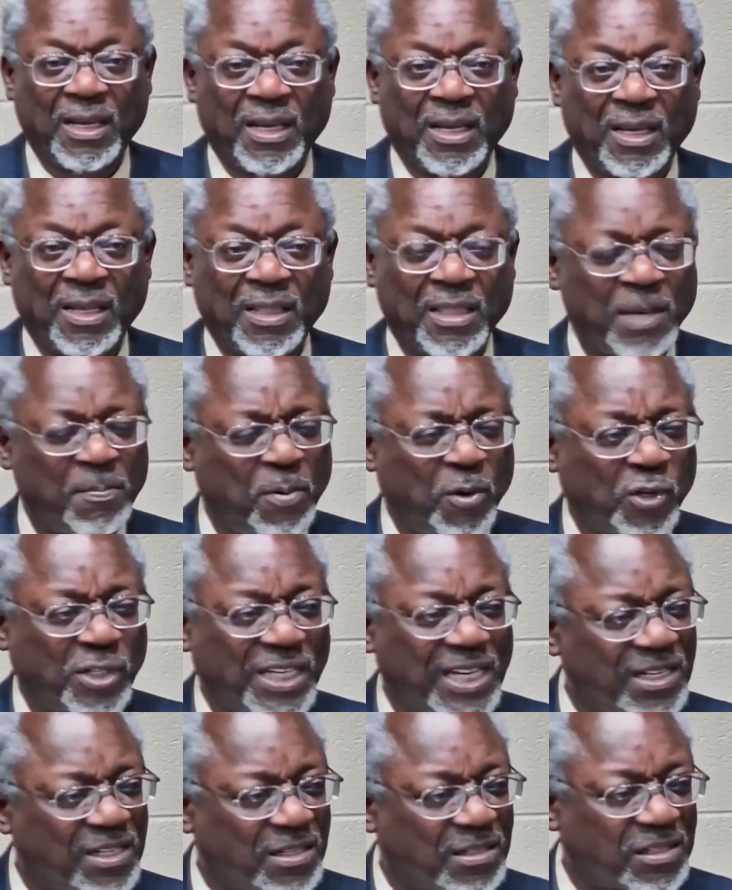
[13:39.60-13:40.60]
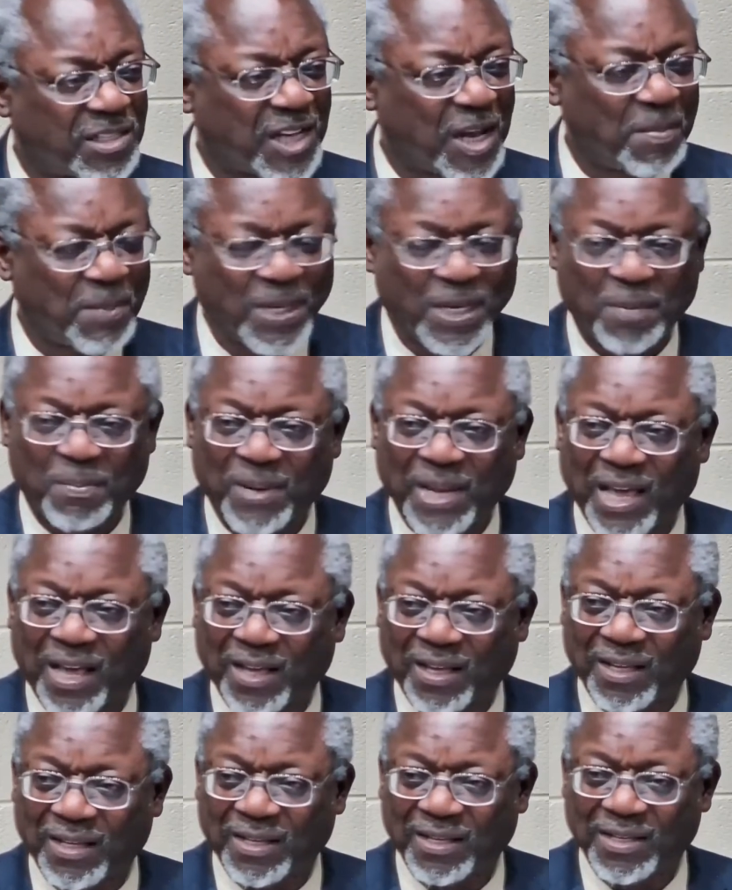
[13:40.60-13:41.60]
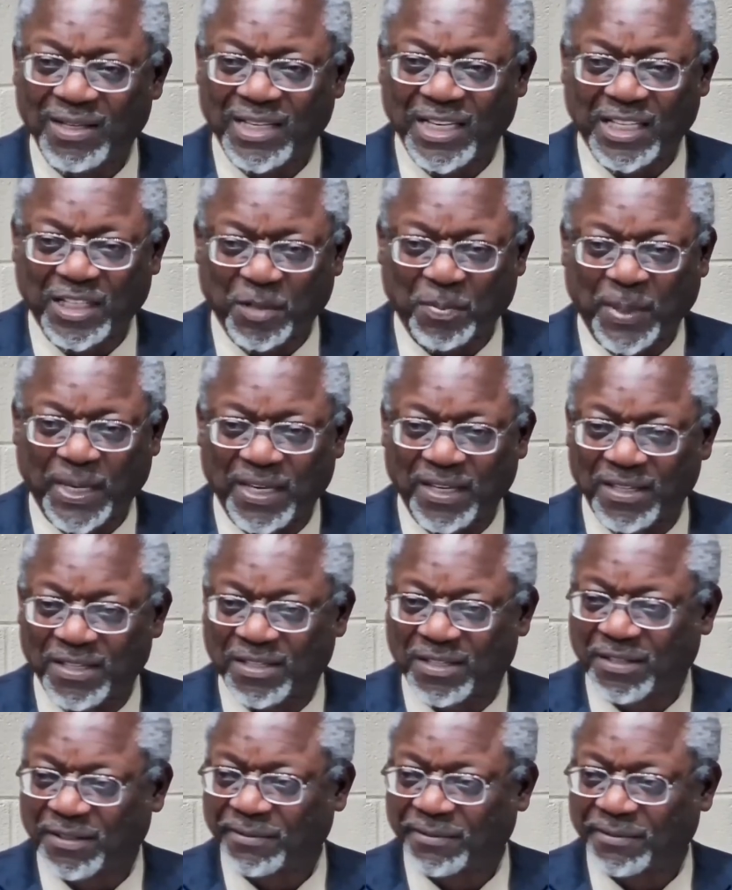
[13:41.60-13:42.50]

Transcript: the potential stumbling block dissipates.